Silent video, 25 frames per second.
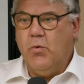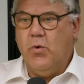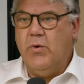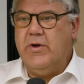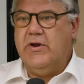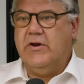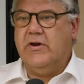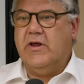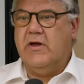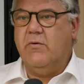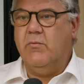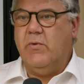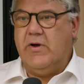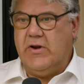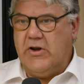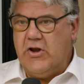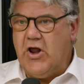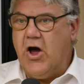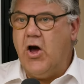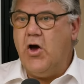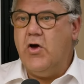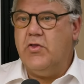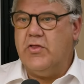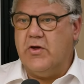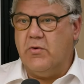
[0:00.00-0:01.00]
we
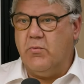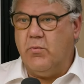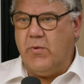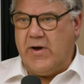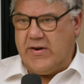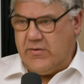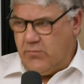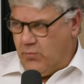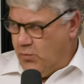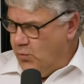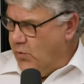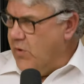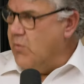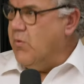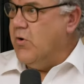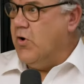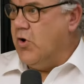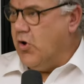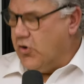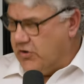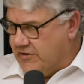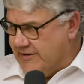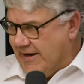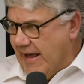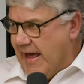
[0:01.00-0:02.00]
know that when we were
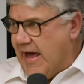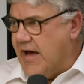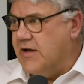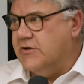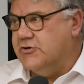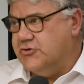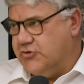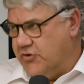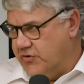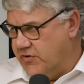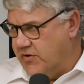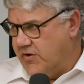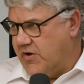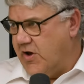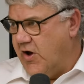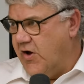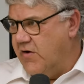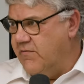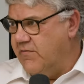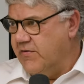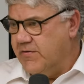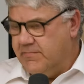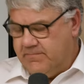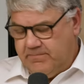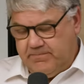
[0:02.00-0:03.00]
locked down during the
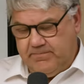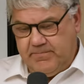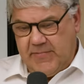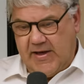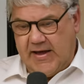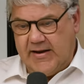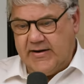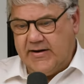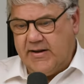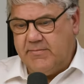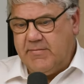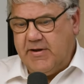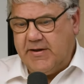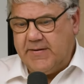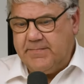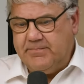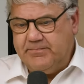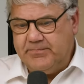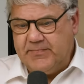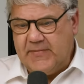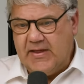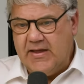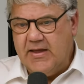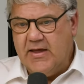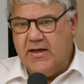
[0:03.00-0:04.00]
COVID pandemic,
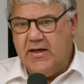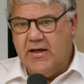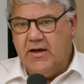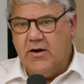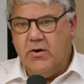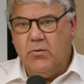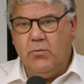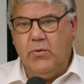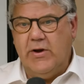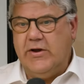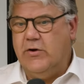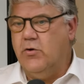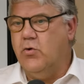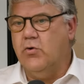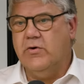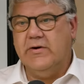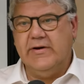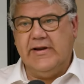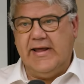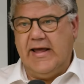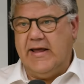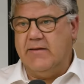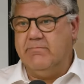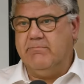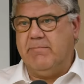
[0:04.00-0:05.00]
we
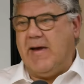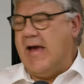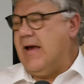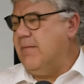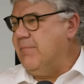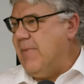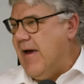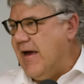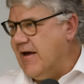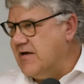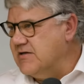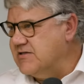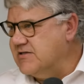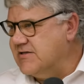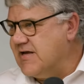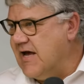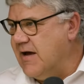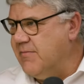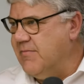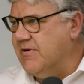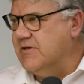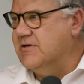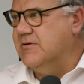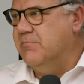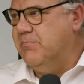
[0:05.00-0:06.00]
couldn't get backpackers
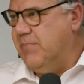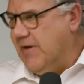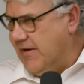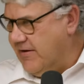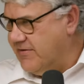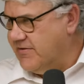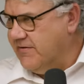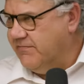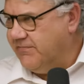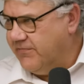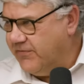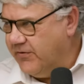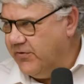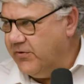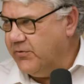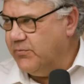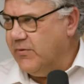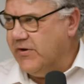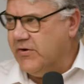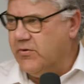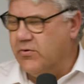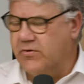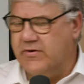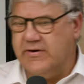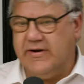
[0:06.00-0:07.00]
coming to pick the fruit.
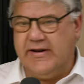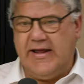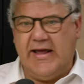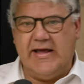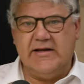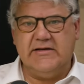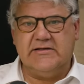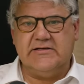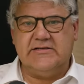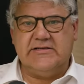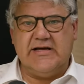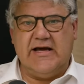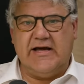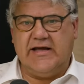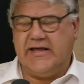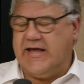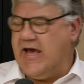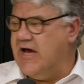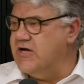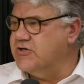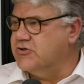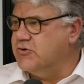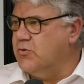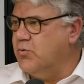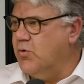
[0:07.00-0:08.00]
We couldn't get
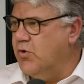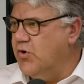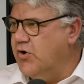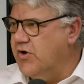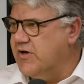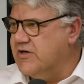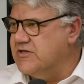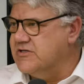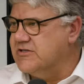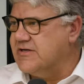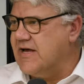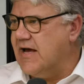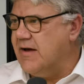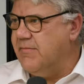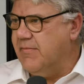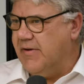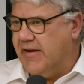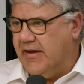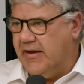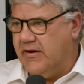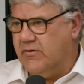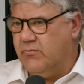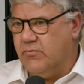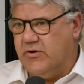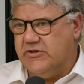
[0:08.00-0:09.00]
casual workers
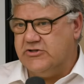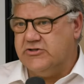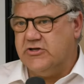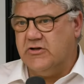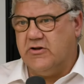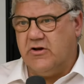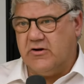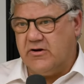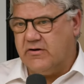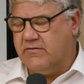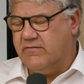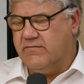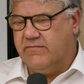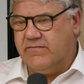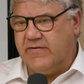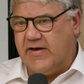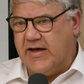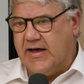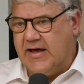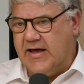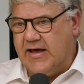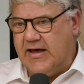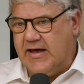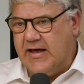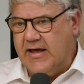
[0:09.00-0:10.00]
coming in, which a lot
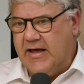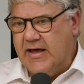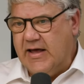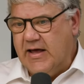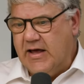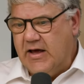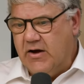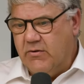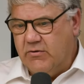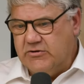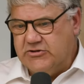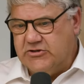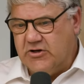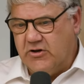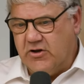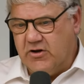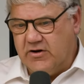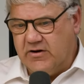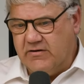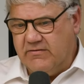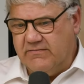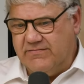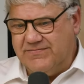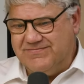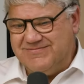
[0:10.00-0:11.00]

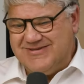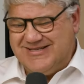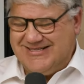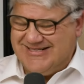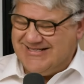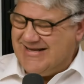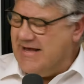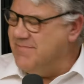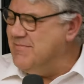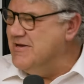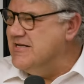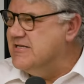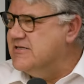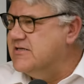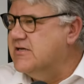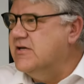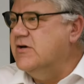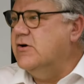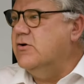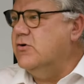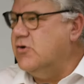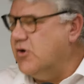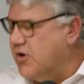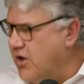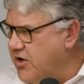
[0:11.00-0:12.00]
of
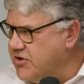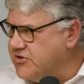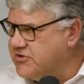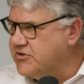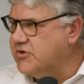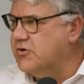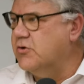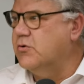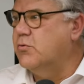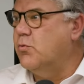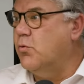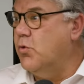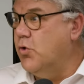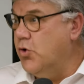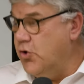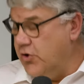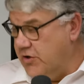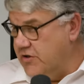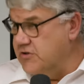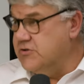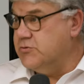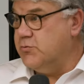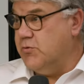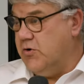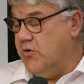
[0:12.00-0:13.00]
semi-skilled, low-skilled
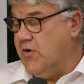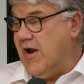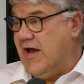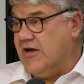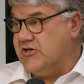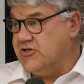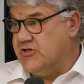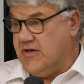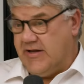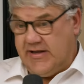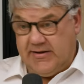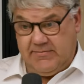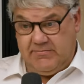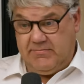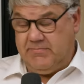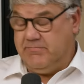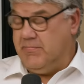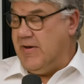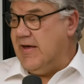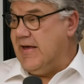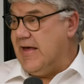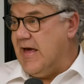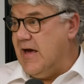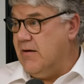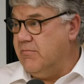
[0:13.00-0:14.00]
workers were actually
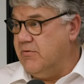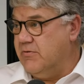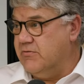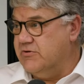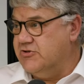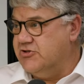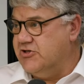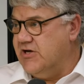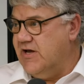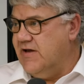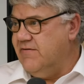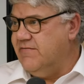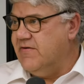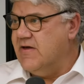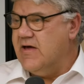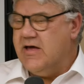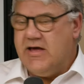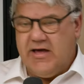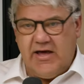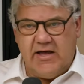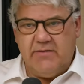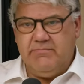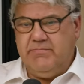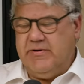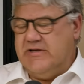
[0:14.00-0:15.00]
being able to achieve.
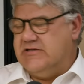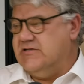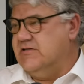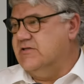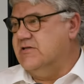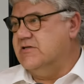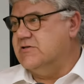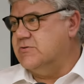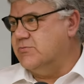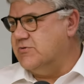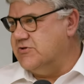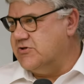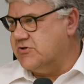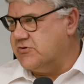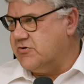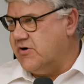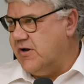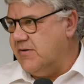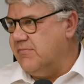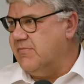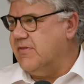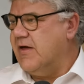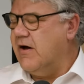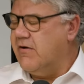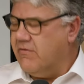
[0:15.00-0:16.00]
And businesses were
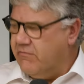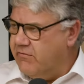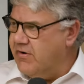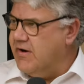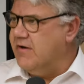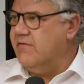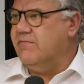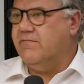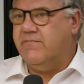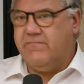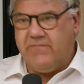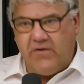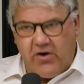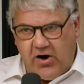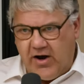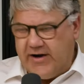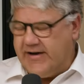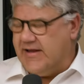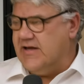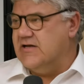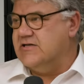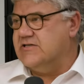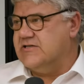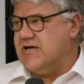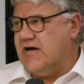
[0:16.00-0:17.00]
screaming. They were really
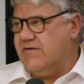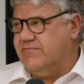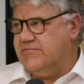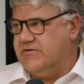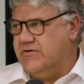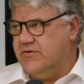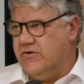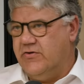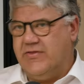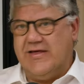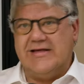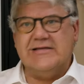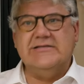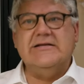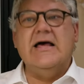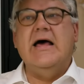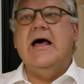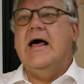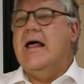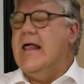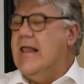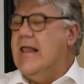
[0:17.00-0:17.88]
finding it tough to do things,